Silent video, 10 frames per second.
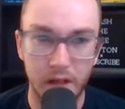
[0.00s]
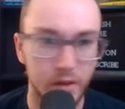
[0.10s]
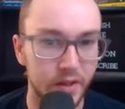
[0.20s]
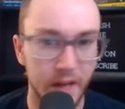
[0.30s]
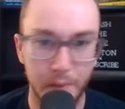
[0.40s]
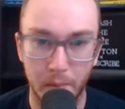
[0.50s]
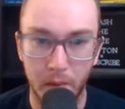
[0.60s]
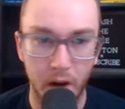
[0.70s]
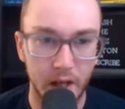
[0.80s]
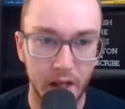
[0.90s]
You set up your
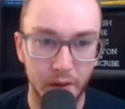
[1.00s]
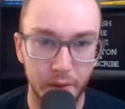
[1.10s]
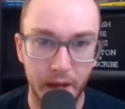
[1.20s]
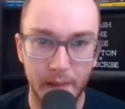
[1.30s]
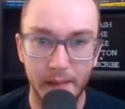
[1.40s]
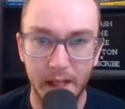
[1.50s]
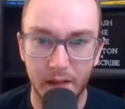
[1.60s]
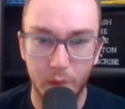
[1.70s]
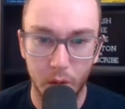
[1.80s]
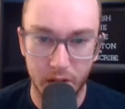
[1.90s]
marketing through them, and
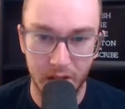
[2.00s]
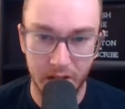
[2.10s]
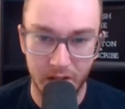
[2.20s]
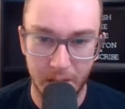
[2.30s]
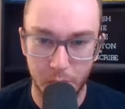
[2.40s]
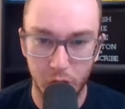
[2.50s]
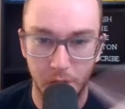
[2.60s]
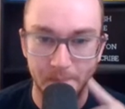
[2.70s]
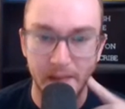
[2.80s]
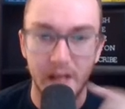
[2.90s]
of course, accept
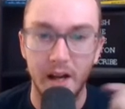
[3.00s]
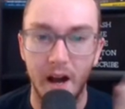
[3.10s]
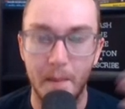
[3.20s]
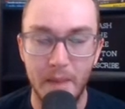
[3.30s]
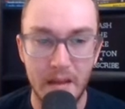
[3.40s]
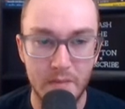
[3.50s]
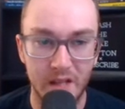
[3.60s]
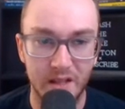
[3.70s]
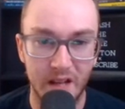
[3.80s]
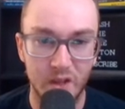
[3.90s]
your uh,
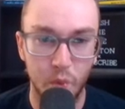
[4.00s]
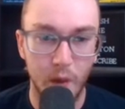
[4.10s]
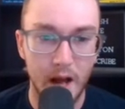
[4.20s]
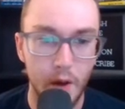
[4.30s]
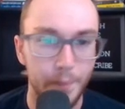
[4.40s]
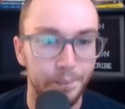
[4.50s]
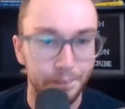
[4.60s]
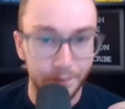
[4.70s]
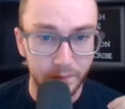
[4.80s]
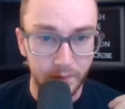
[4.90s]
payments as well
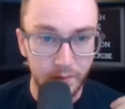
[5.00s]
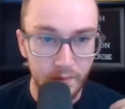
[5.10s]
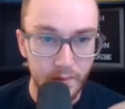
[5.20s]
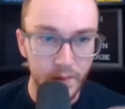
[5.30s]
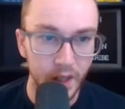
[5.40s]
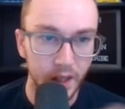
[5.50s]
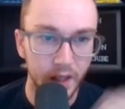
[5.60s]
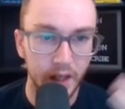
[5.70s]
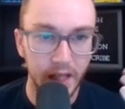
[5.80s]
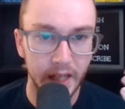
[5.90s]

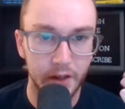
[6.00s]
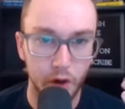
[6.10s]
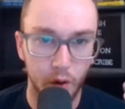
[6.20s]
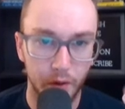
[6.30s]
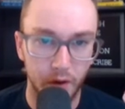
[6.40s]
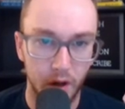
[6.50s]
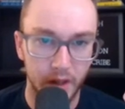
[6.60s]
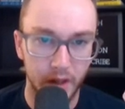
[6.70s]
uh, and your overall